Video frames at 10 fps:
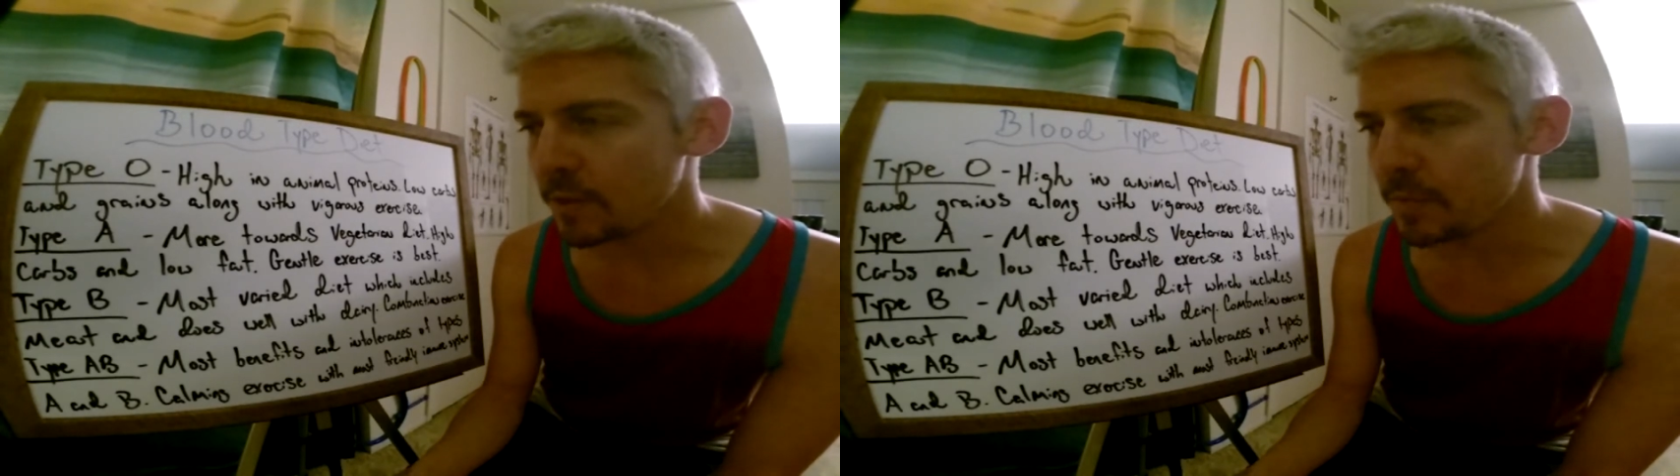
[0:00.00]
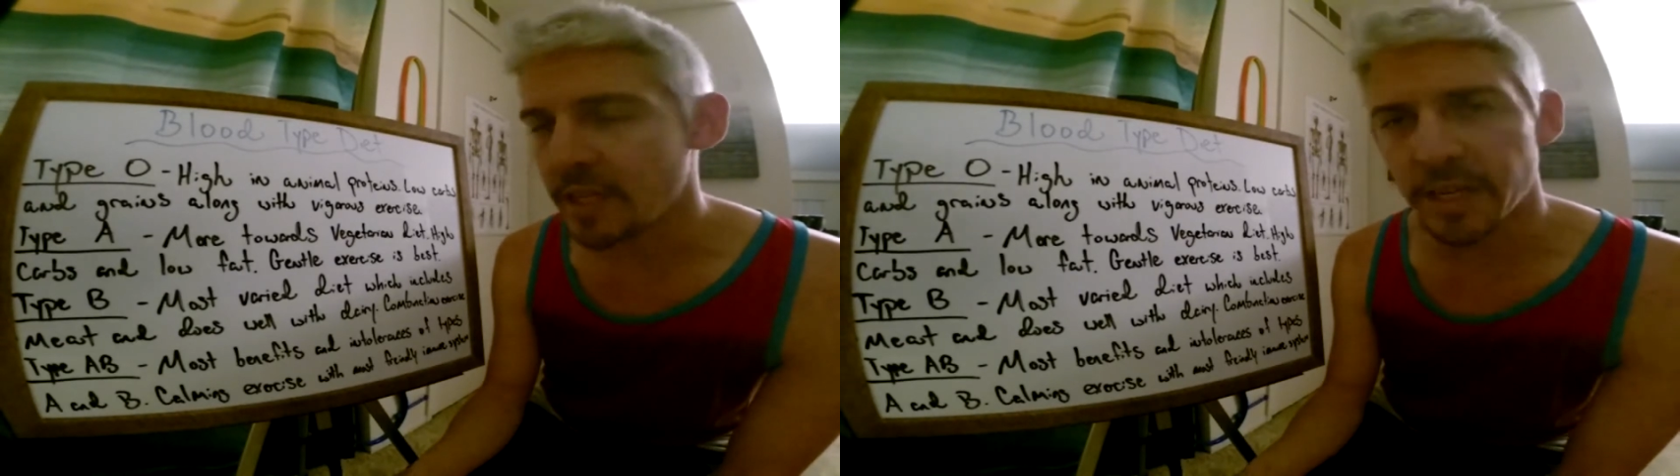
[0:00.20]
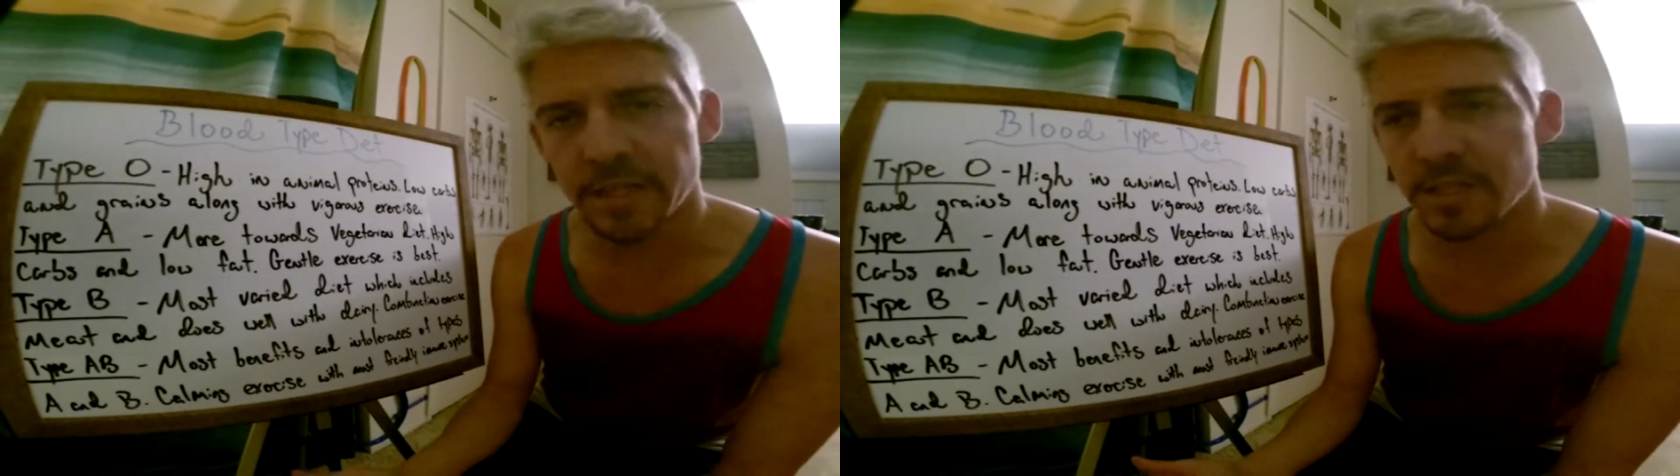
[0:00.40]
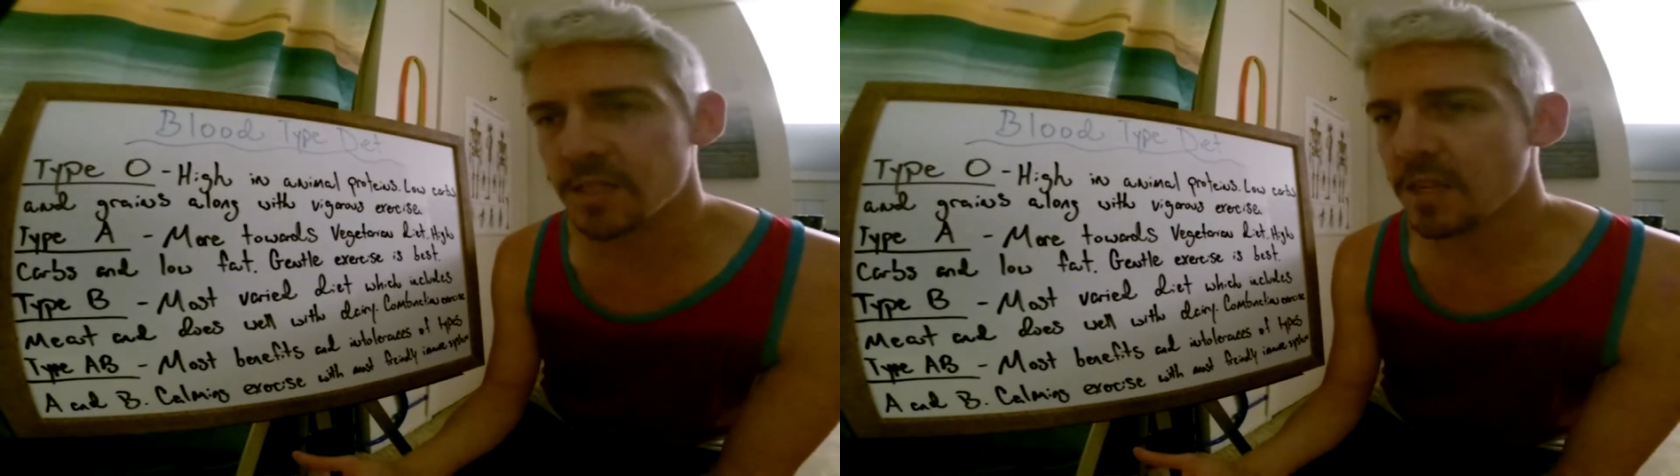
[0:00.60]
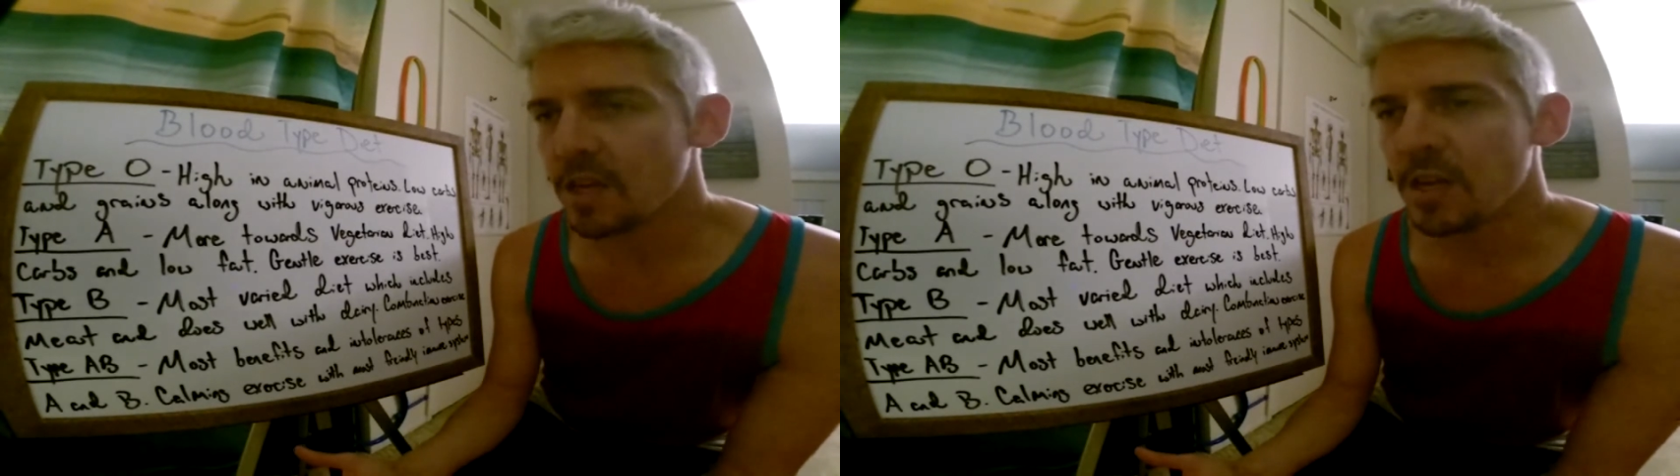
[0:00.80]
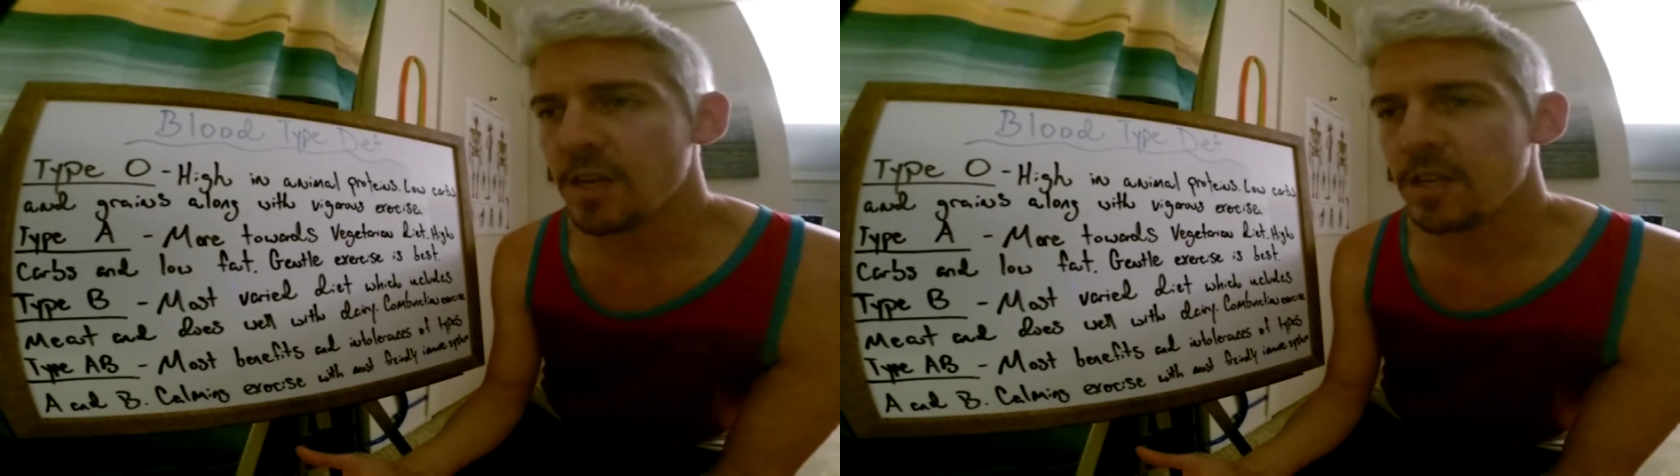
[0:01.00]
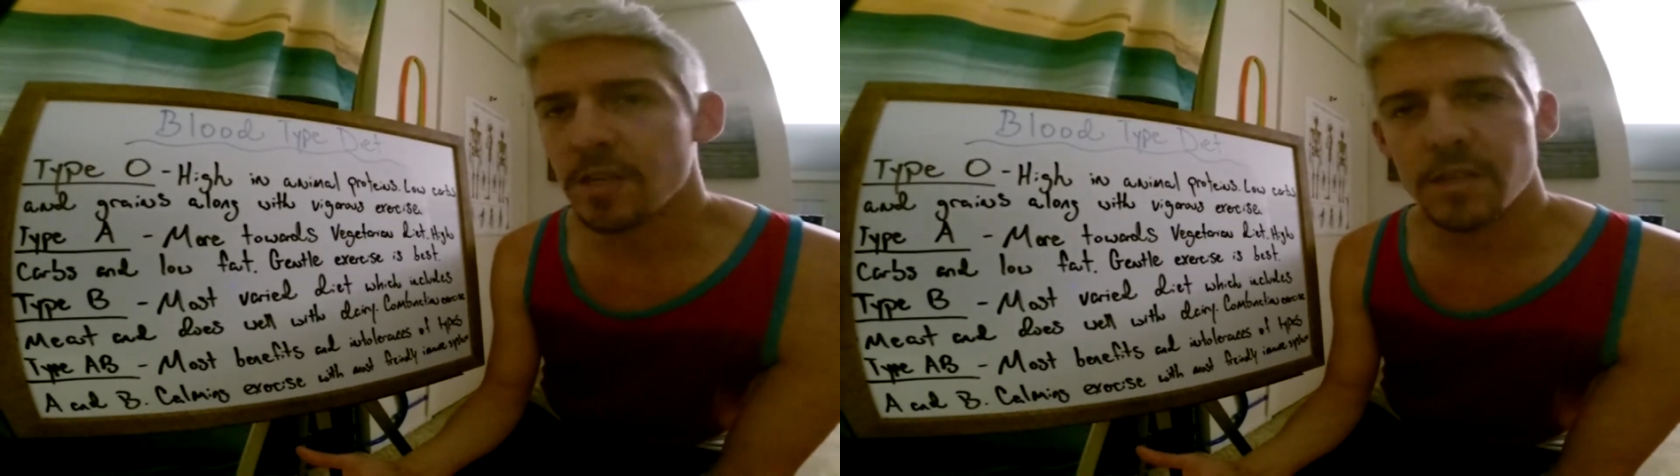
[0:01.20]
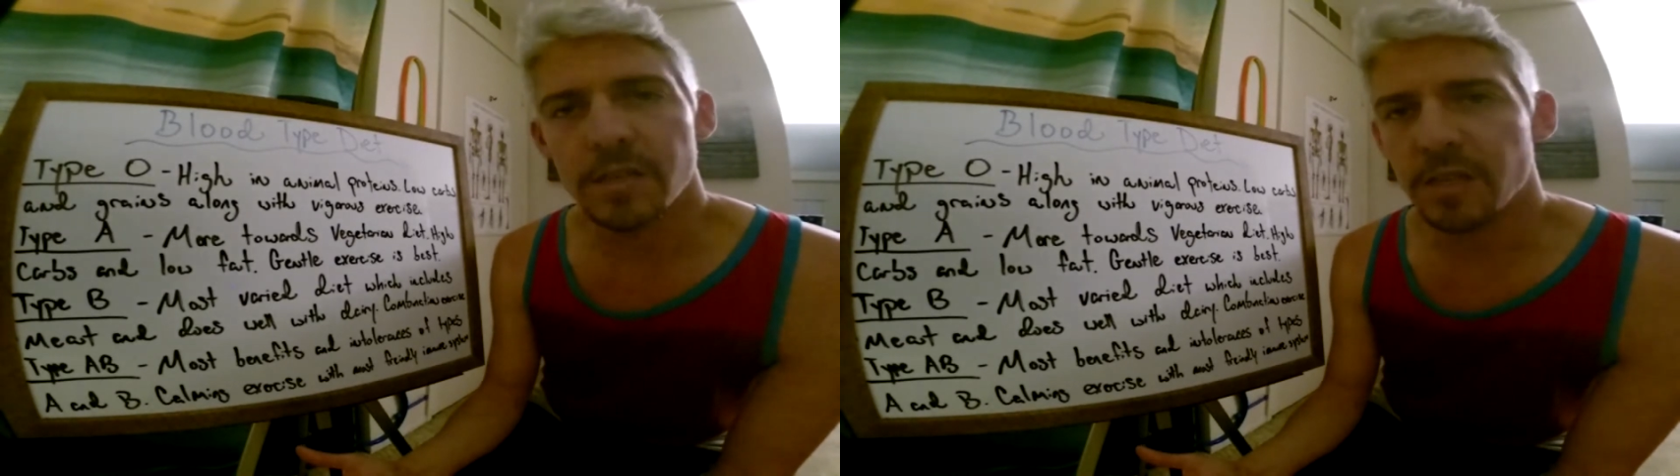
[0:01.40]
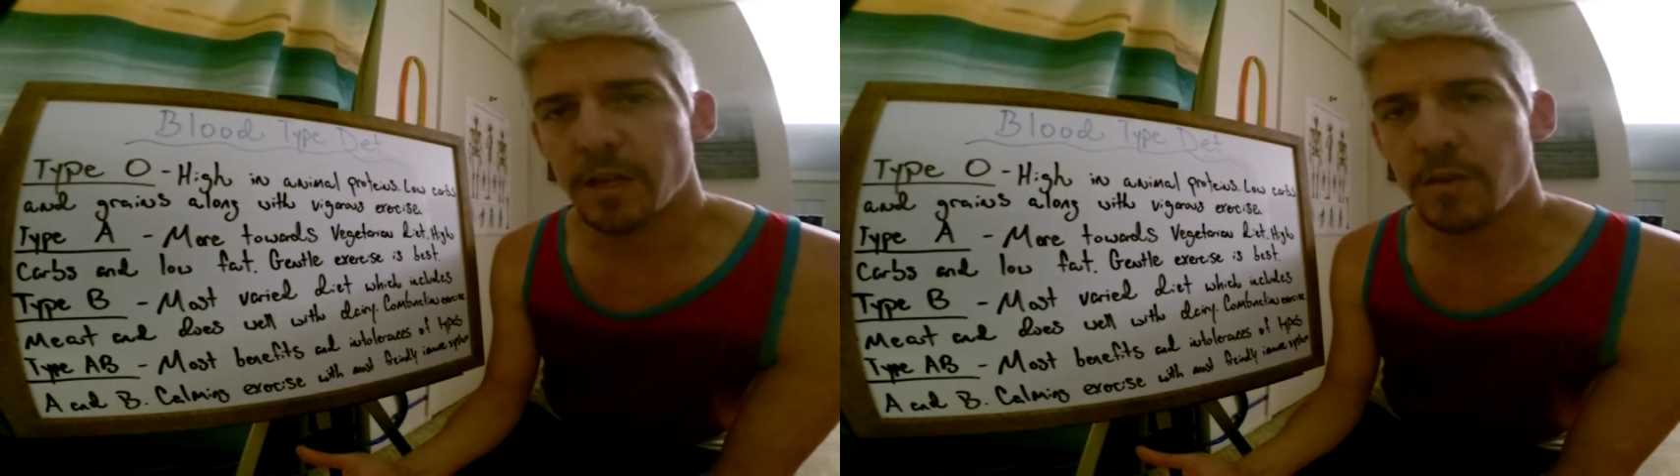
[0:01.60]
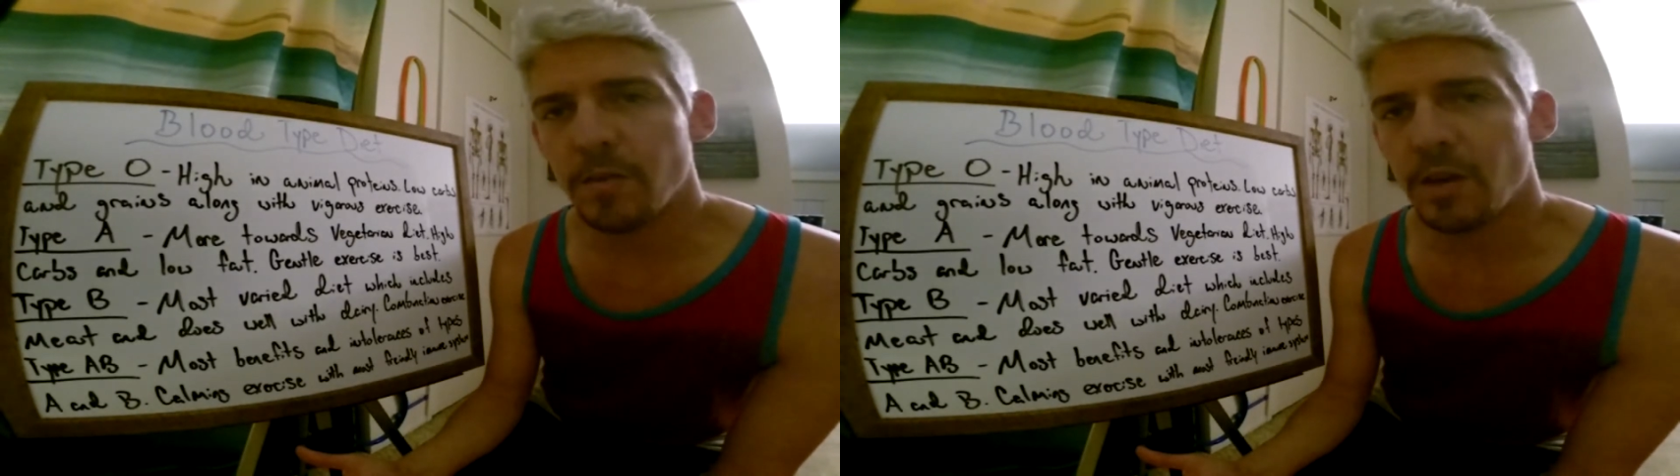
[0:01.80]
because,
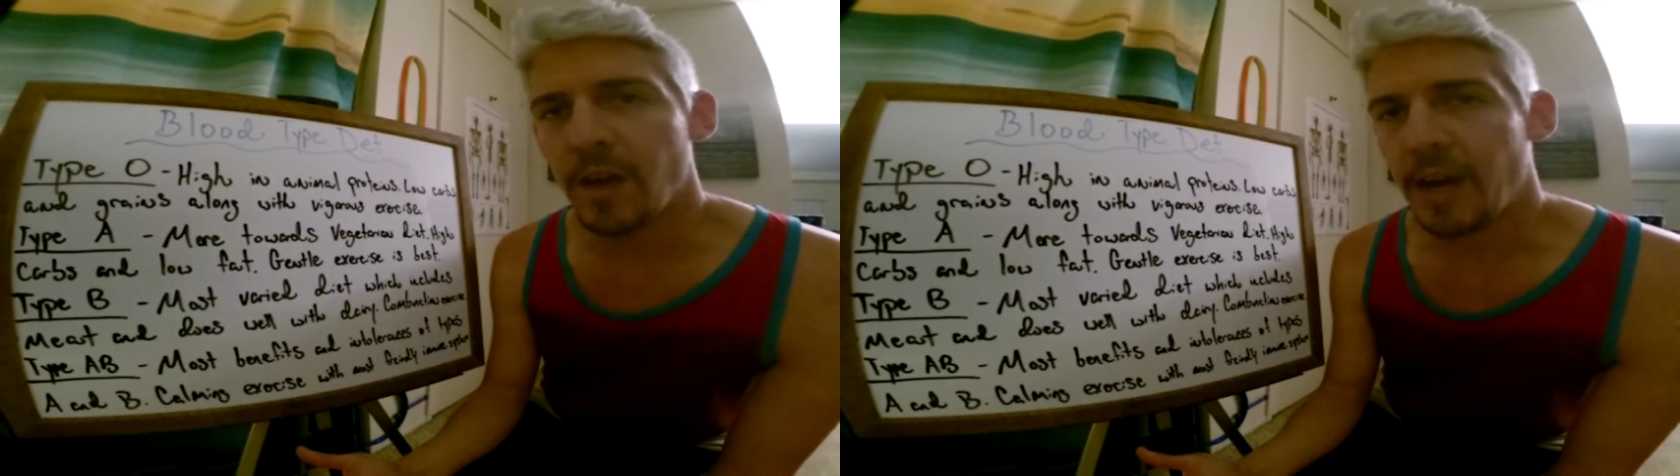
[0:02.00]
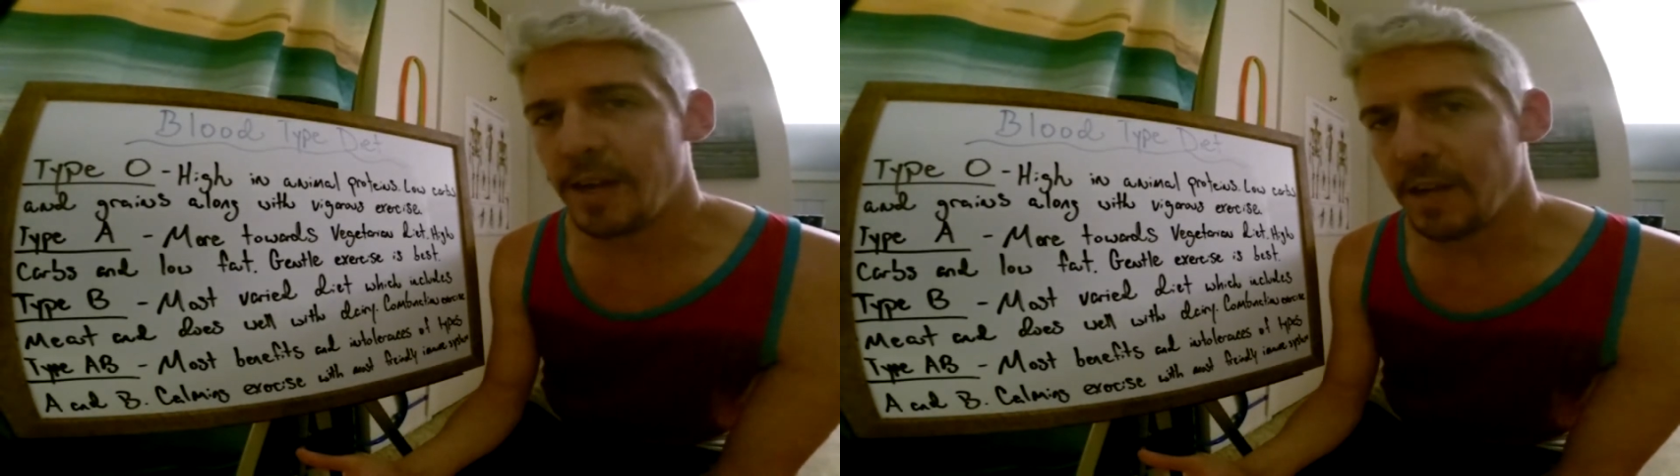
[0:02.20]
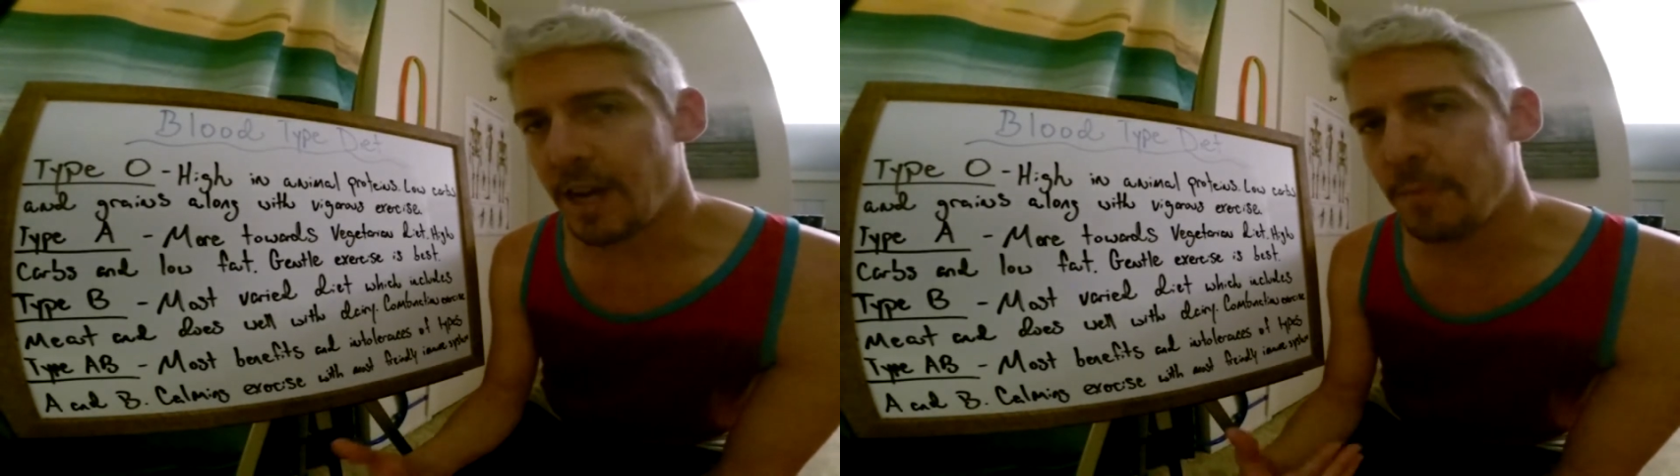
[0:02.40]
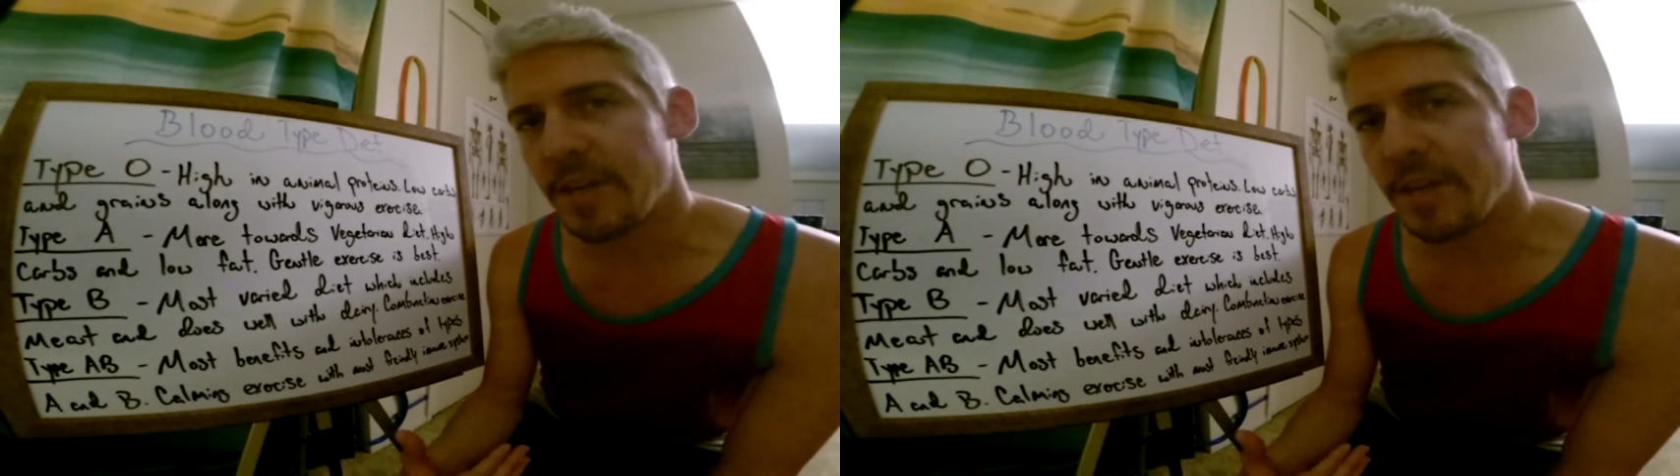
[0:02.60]
I